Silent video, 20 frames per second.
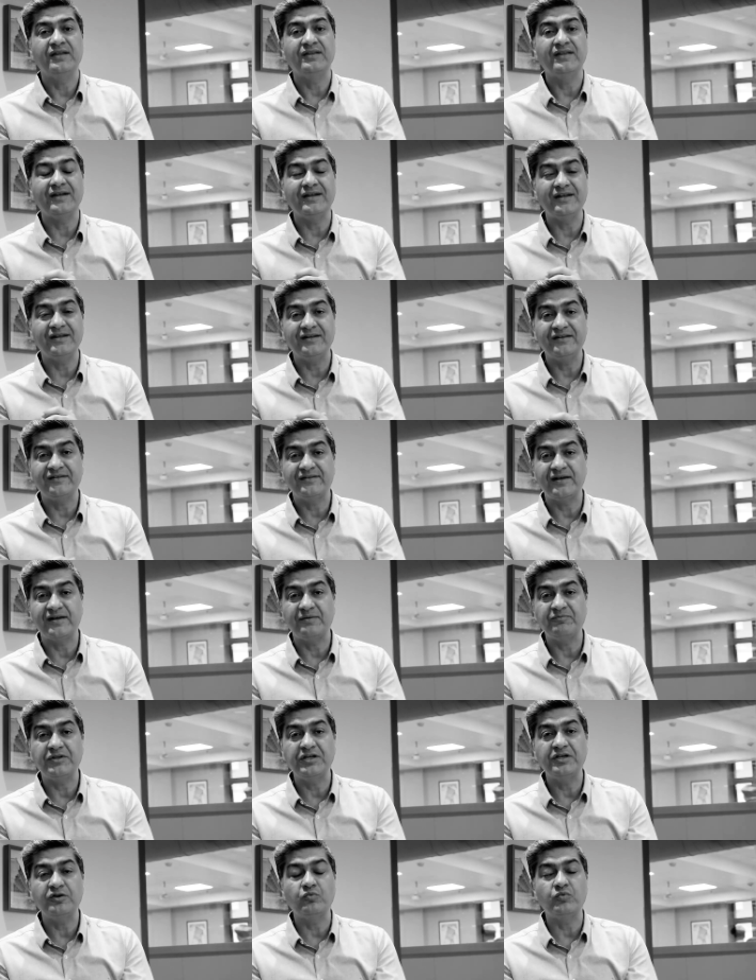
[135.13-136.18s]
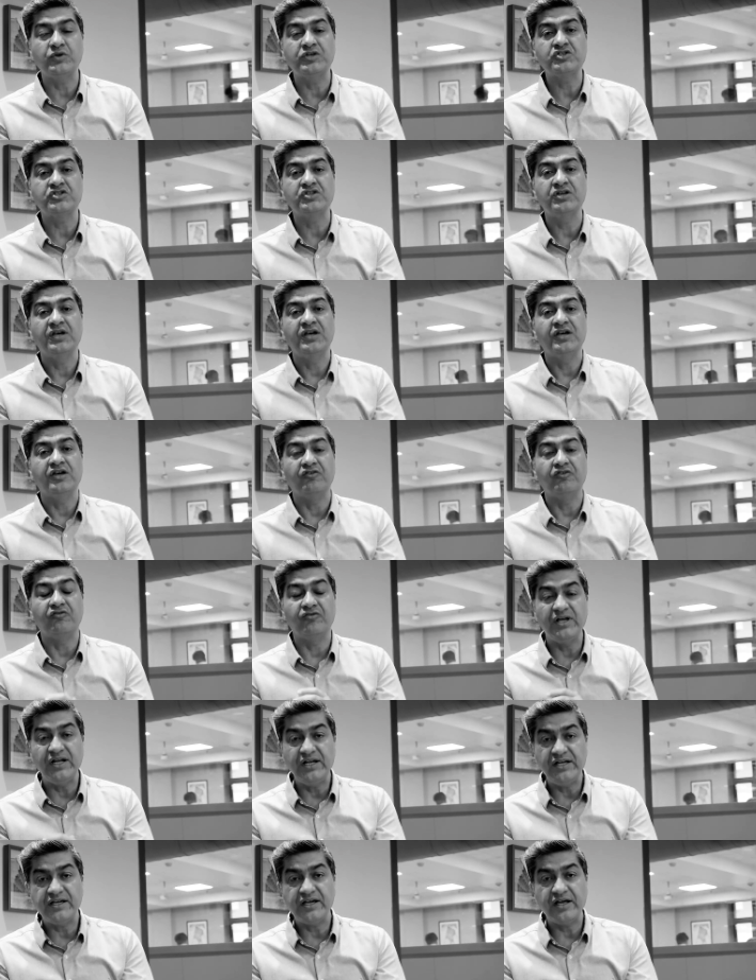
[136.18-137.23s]
that it is something which
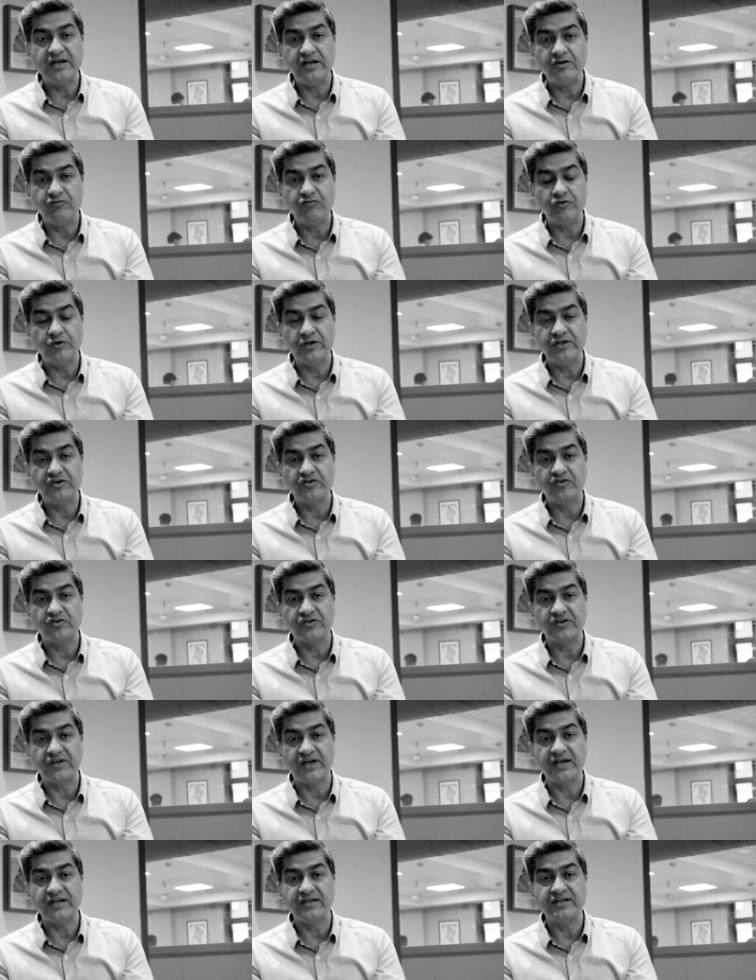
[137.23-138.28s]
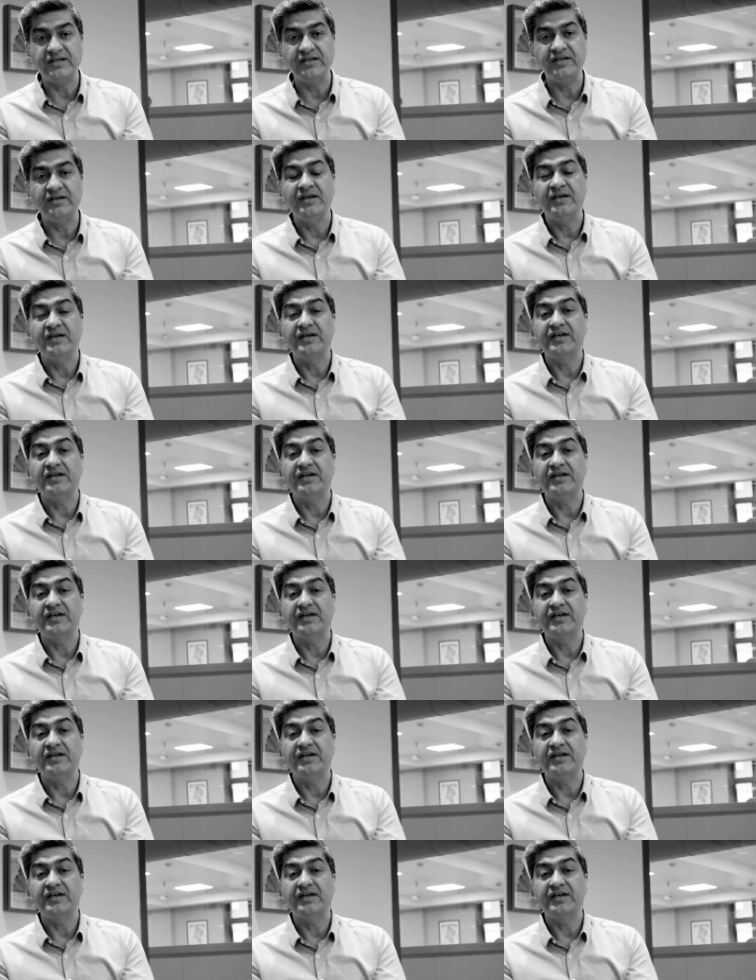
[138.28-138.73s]
really can influence society.